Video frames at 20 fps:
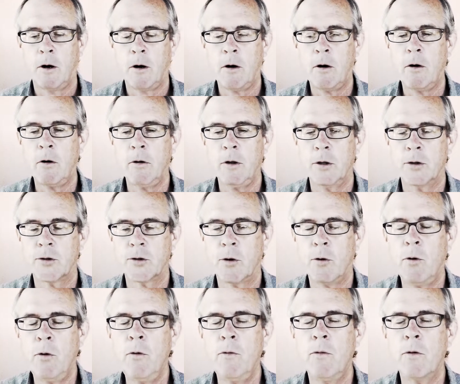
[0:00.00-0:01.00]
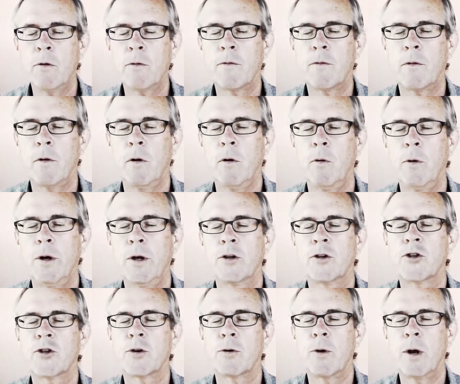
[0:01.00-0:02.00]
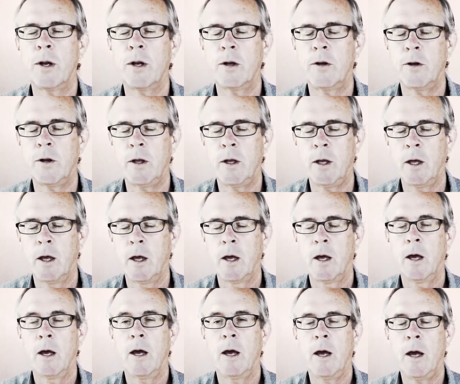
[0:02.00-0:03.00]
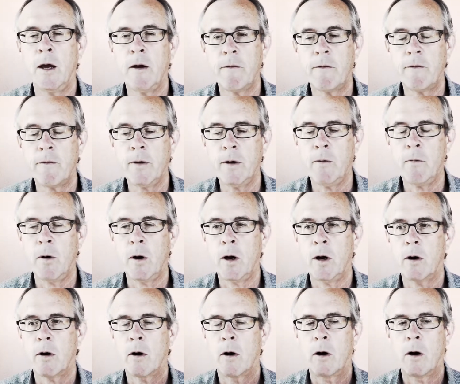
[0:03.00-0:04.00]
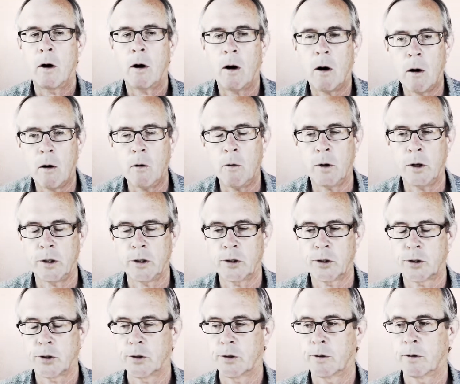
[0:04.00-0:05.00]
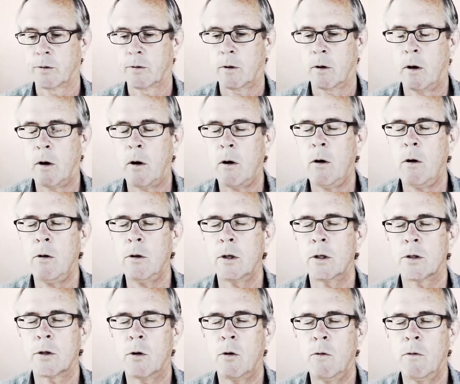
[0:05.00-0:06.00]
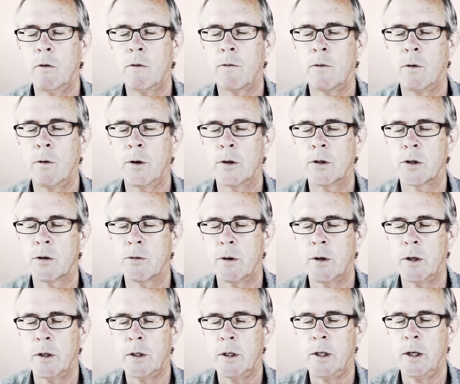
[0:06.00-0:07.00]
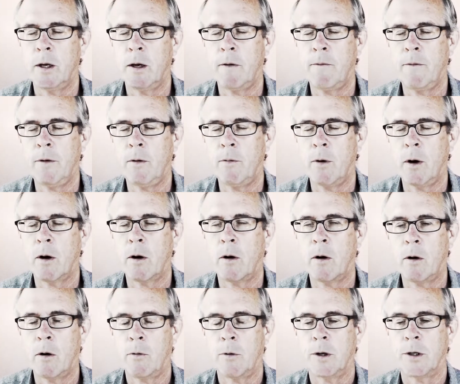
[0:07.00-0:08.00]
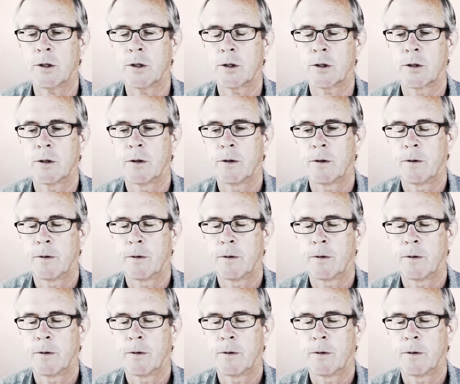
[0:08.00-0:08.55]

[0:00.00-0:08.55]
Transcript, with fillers: All is overflowing serenity everywhere, always. All is overflowing serenity everywhere, always.